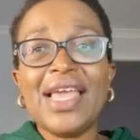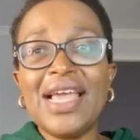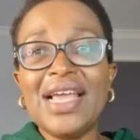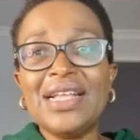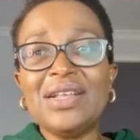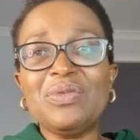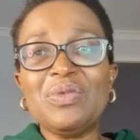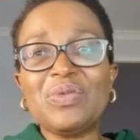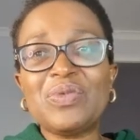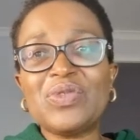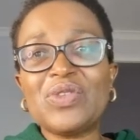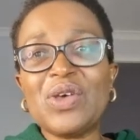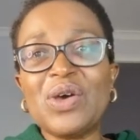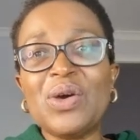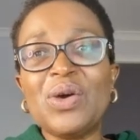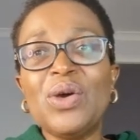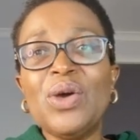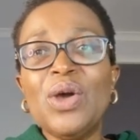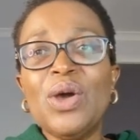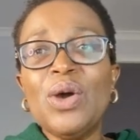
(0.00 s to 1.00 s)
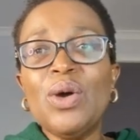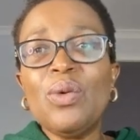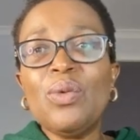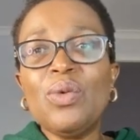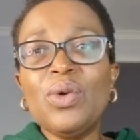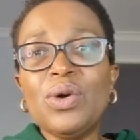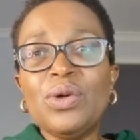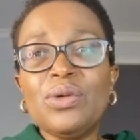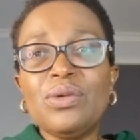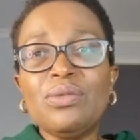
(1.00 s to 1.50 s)
And so
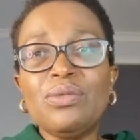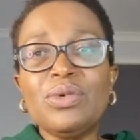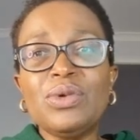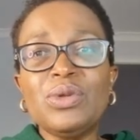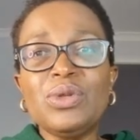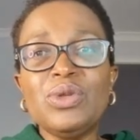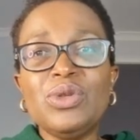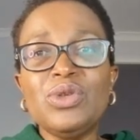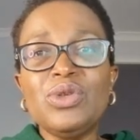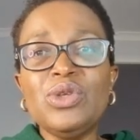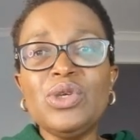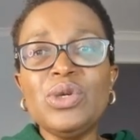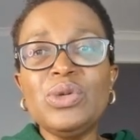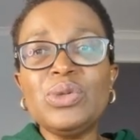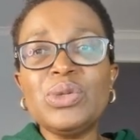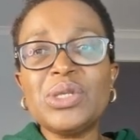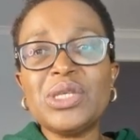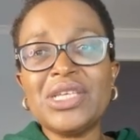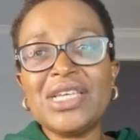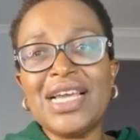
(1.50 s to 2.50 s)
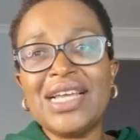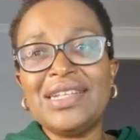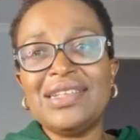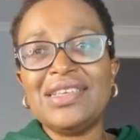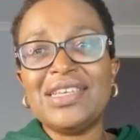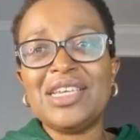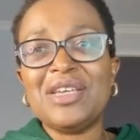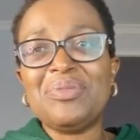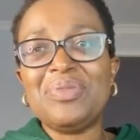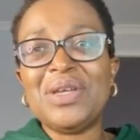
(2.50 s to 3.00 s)
we'll use
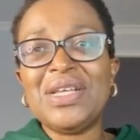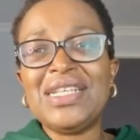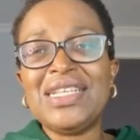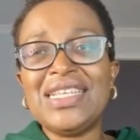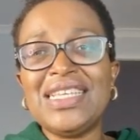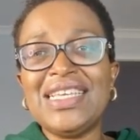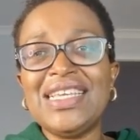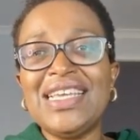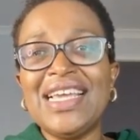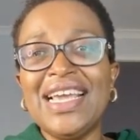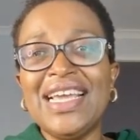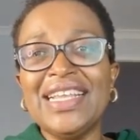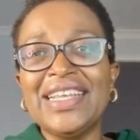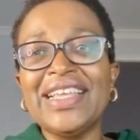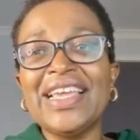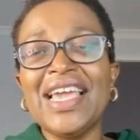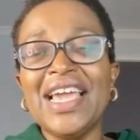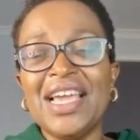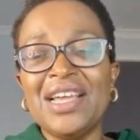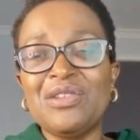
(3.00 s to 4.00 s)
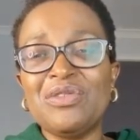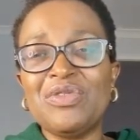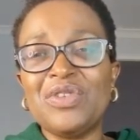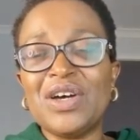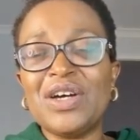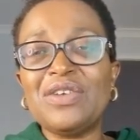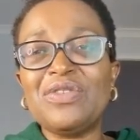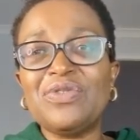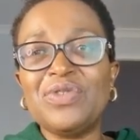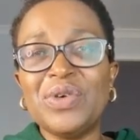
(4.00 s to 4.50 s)
ChatGPT and
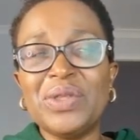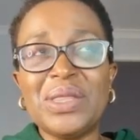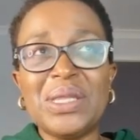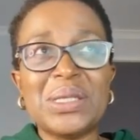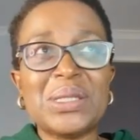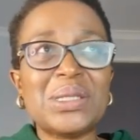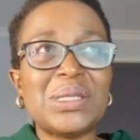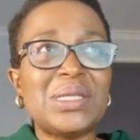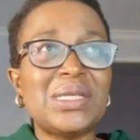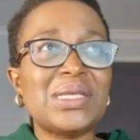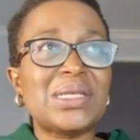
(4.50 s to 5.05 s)
Canva for this